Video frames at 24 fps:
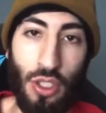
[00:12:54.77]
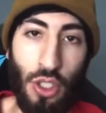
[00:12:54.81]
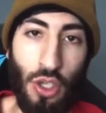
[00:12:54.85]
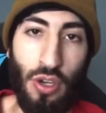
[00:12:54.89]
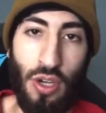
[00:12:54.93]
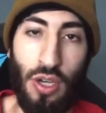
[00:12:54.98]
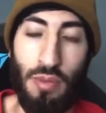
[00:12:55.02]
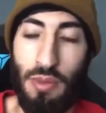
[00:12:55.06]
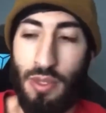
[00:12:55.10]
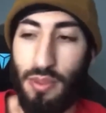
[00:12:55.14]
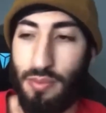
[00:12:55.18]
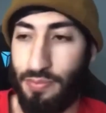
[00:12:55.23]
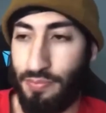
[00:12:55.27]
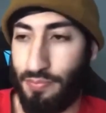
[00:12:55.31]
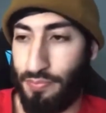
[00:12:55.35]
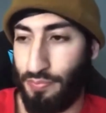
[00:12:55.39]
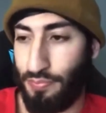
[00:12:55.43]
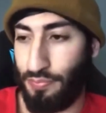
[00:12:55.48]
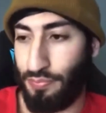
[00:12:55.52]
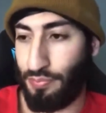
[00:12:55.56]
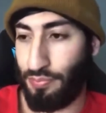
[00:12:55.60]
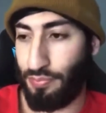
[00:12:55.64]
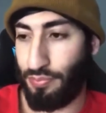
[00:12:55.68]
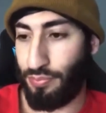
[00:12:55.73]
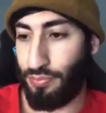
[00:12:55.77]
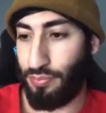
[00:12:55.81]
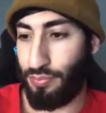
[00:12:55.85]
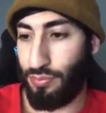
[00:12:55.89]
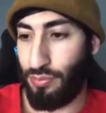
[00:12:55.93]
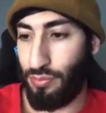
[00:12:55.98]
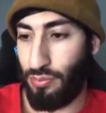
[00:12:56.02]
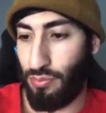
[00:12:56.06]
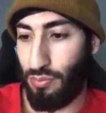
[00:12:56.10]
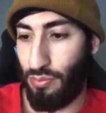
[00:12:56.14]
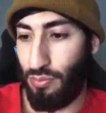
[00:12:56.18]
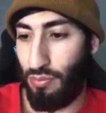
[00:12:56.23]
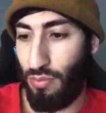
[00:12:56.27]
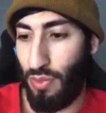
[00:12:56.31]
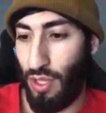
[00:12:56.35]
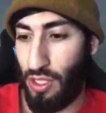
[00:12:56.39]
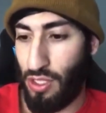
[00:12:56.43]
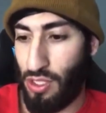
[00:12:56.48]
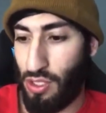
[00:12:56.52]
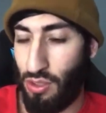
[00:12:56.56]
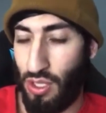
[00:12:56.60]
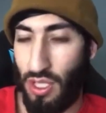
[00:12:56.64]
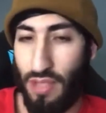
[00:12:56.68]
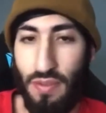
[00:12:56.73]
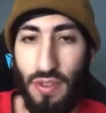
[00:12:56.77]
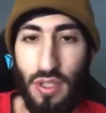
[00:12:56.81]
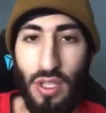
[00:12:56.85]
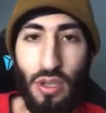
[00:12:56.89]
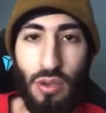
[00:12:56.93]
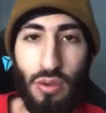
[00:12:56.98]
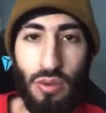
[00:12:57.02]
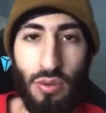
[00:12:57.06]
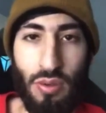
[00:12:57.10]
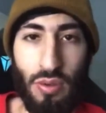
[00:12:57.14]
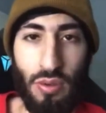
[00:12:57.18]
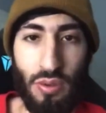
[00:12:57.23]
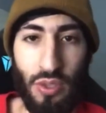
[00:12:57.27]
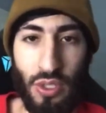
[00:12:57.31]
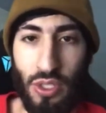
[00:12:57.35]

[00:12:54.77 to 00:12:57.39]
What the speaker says: You know what I mean? So even though,